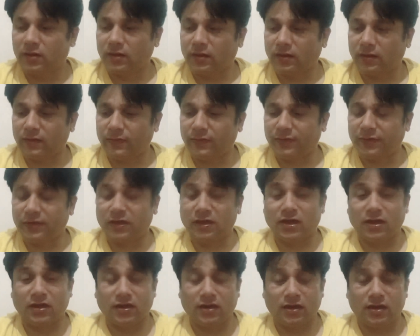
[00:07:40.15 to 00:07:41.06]
and the
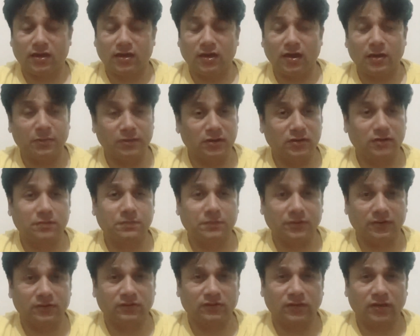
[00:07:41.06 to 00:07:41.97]
eminent
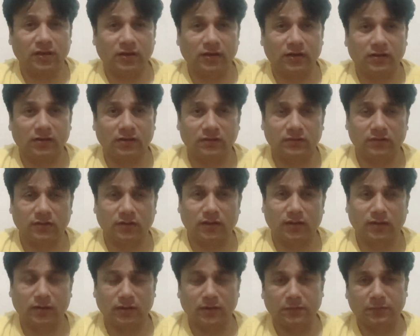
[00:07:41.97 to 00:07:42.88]
personalities
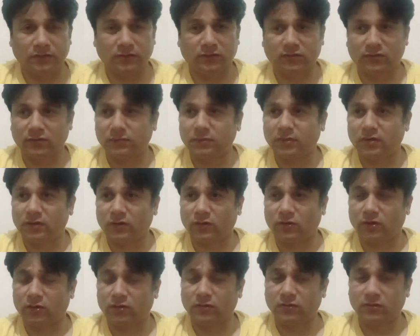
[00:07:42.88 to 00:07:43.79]
like Kapil Sibal and
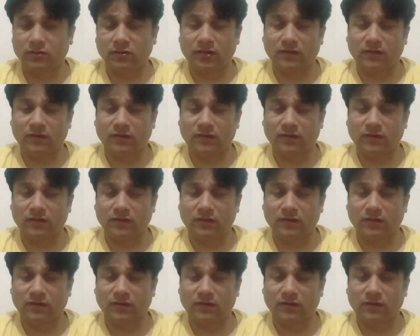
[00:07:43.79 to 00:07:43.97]
all.